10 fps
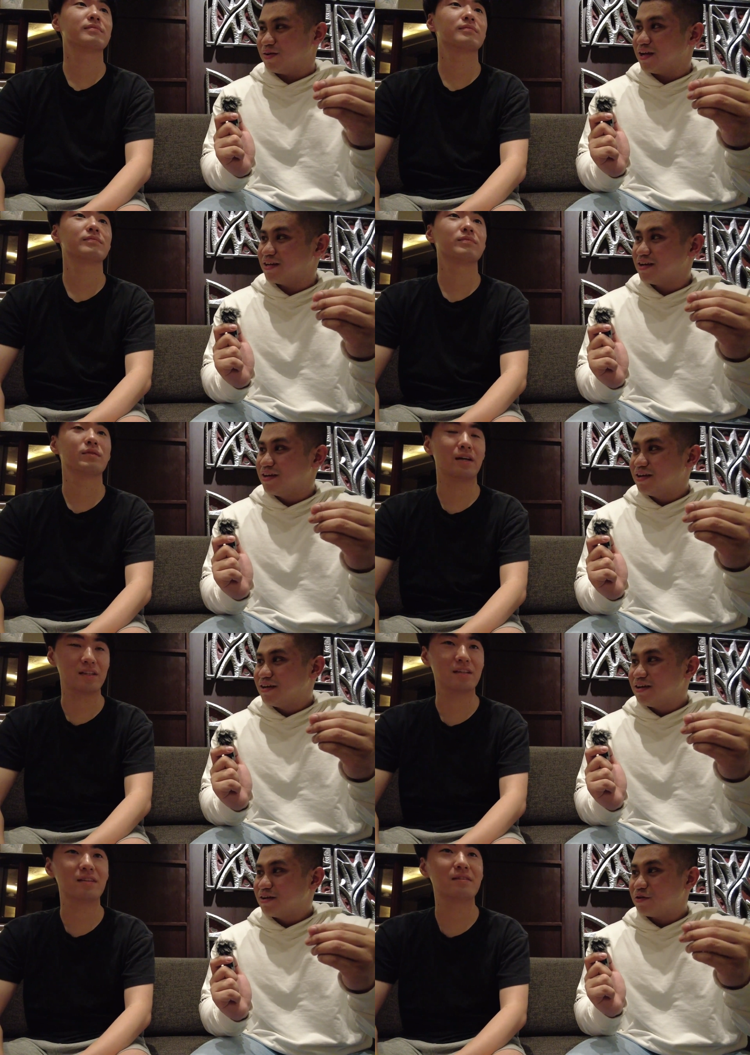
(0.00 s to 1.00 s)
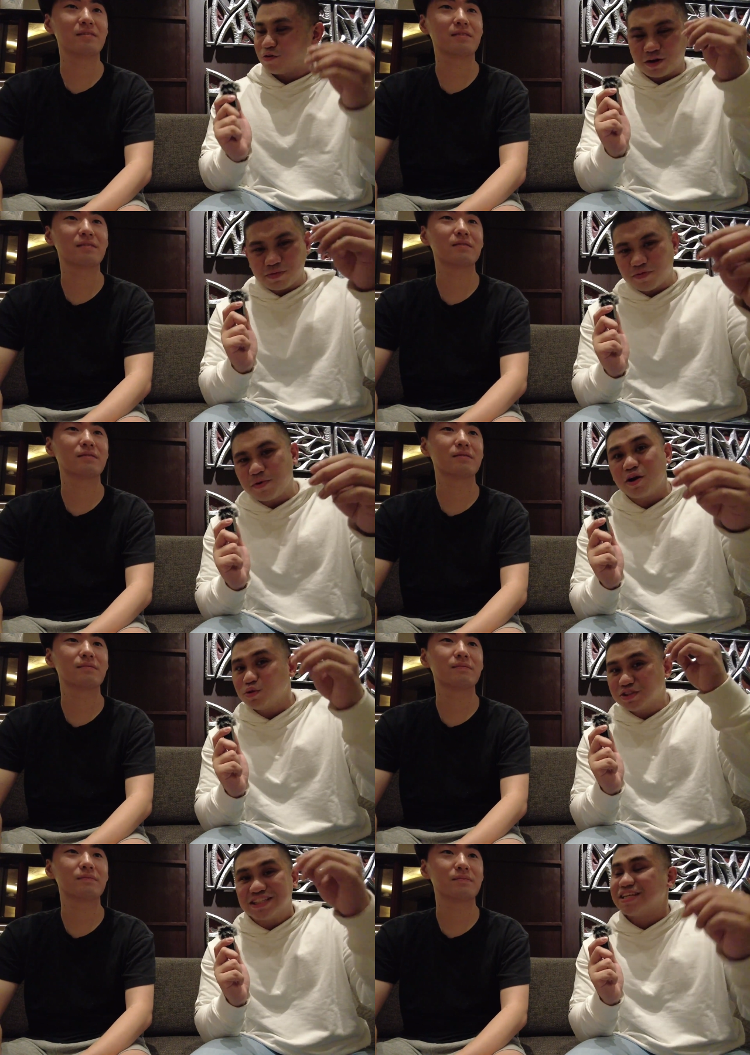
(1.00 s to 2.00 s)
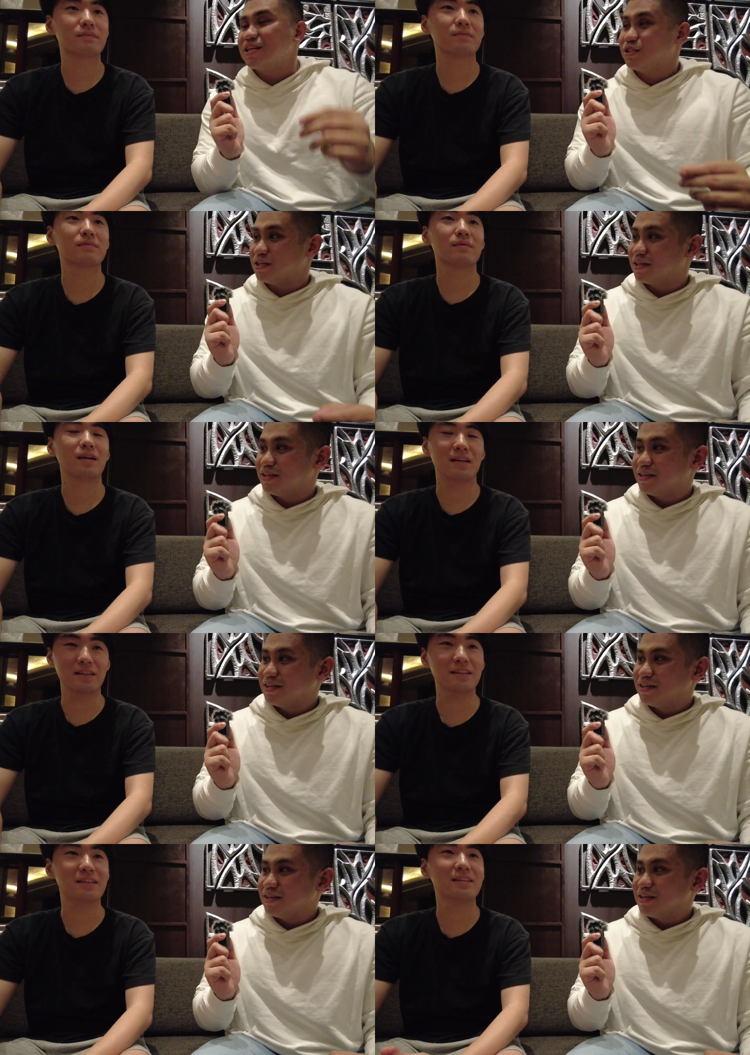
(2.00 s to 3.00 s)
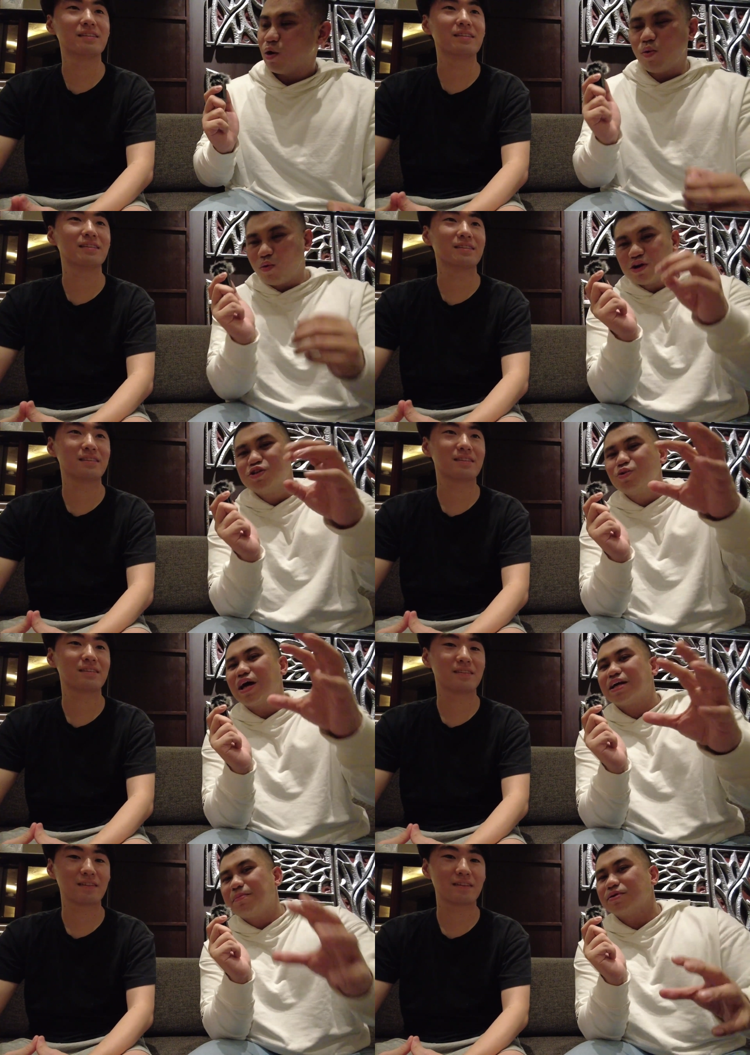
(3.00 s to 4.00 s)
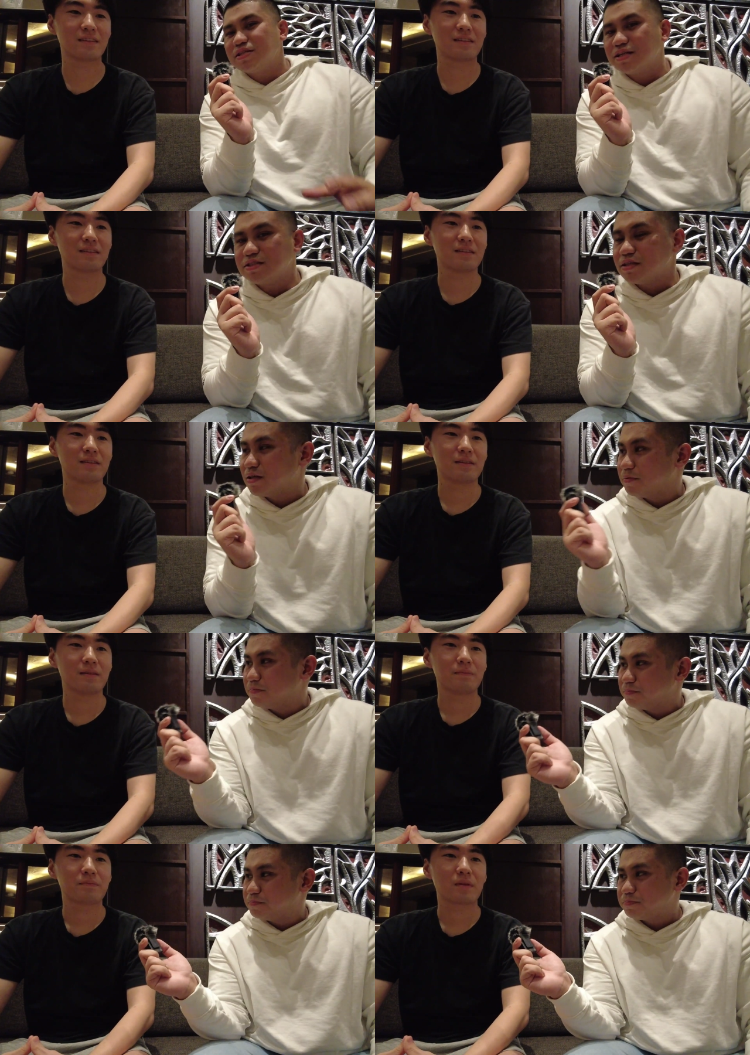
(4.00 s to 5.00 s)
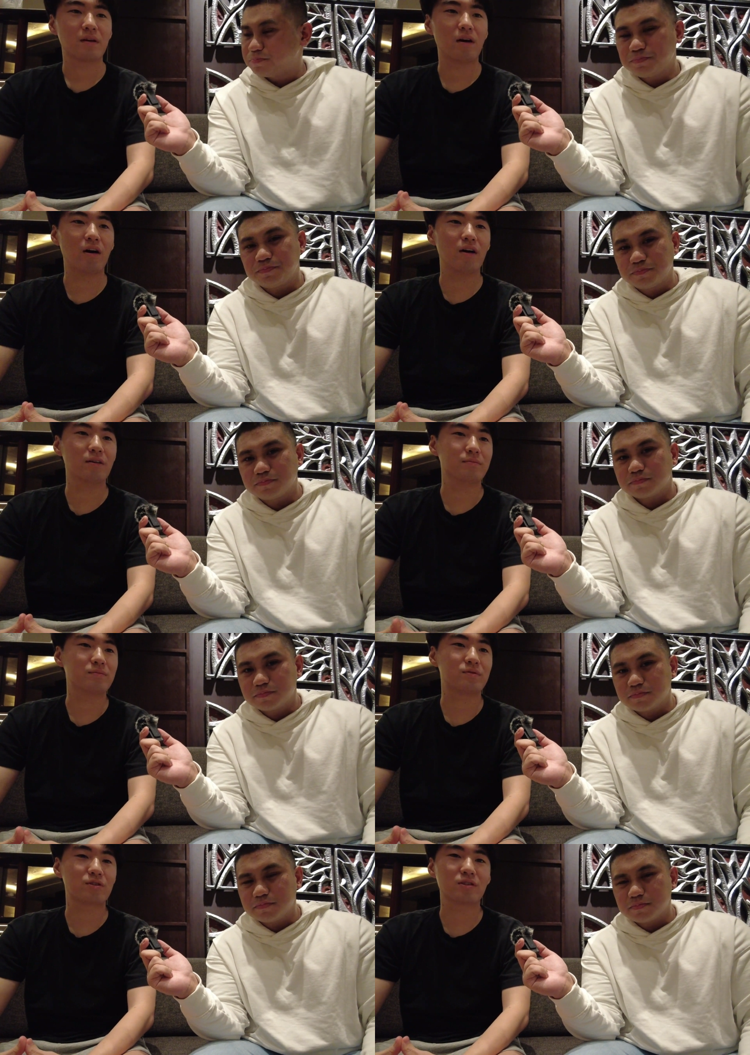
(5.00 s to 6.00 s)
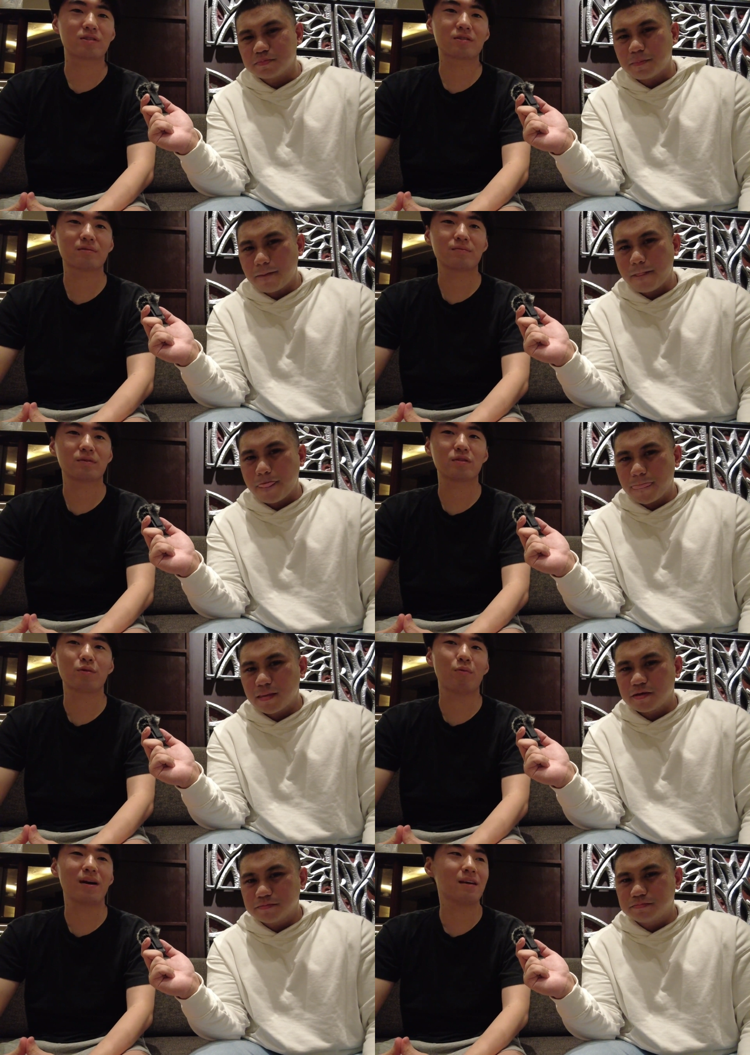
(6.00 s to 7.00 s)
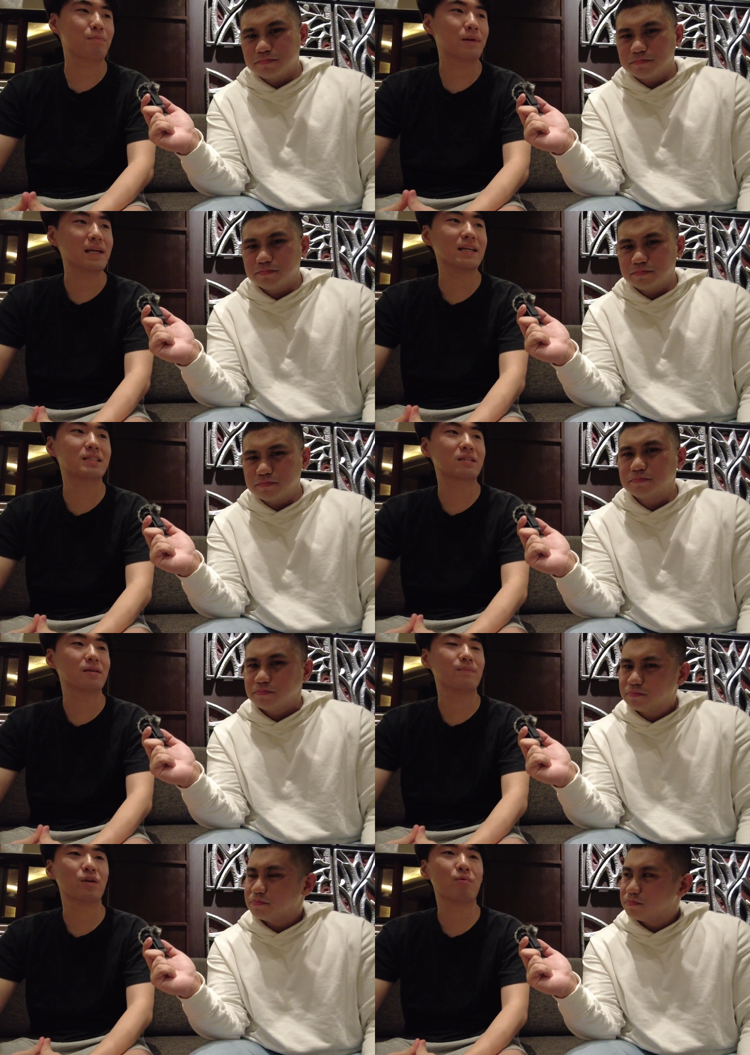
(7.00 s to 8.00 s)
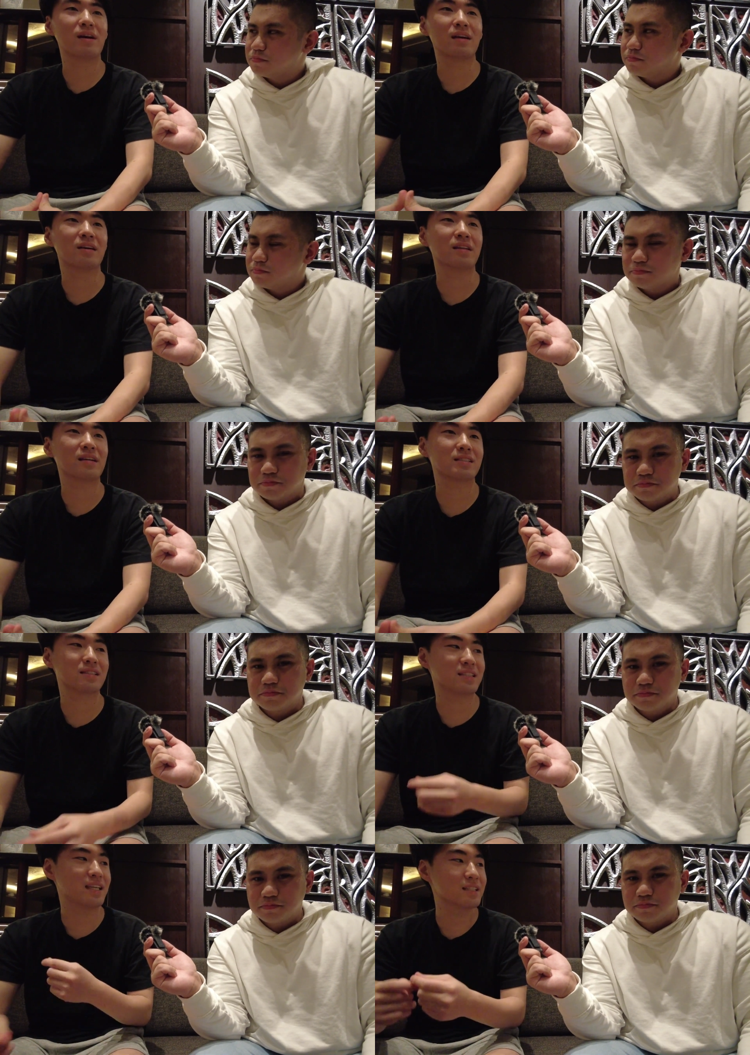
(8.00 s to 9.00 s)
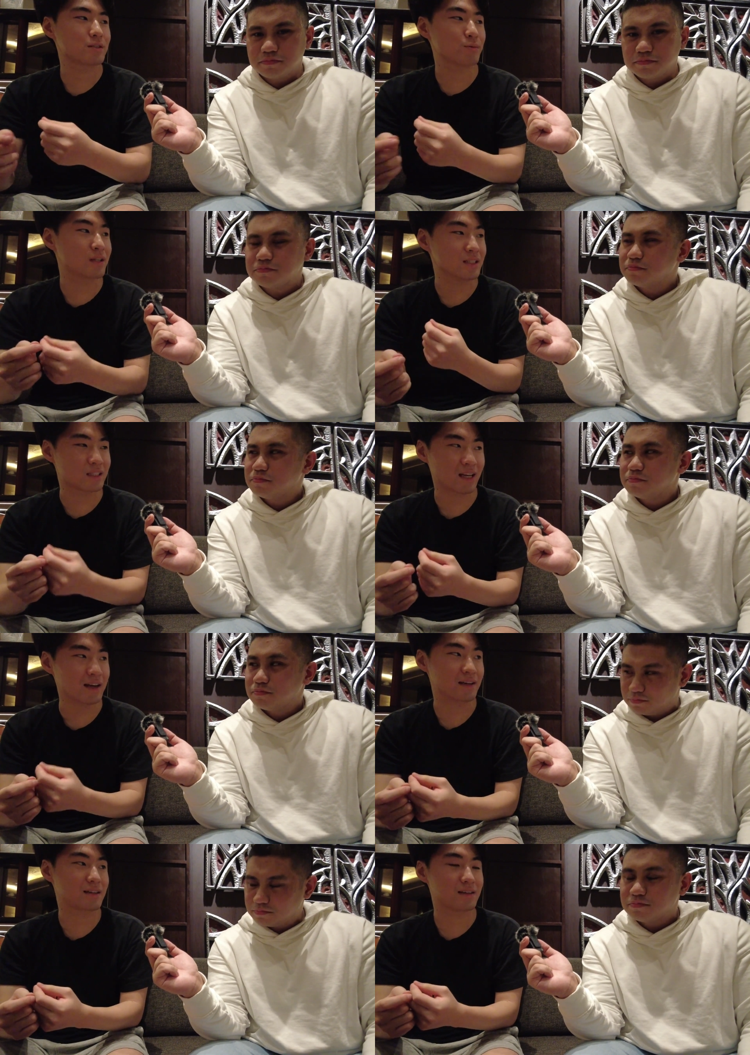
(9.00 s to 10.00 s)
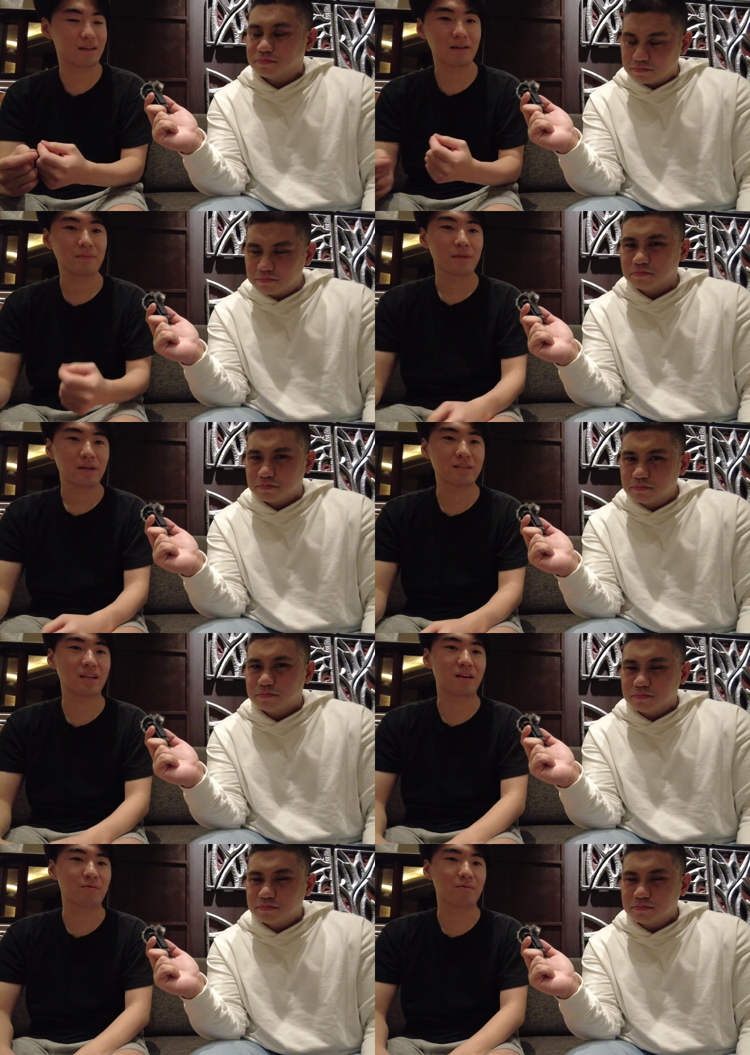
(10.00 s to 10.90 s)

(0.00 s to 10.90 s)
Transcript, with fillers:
Speaker 1: right? I did. Correct me if I'm wrong. You said Sanji. I did. Yeah. What did you like about Sanji?
Speaker 2: Um, just just the way he plays, the way he connects, syncs with his tank, it's like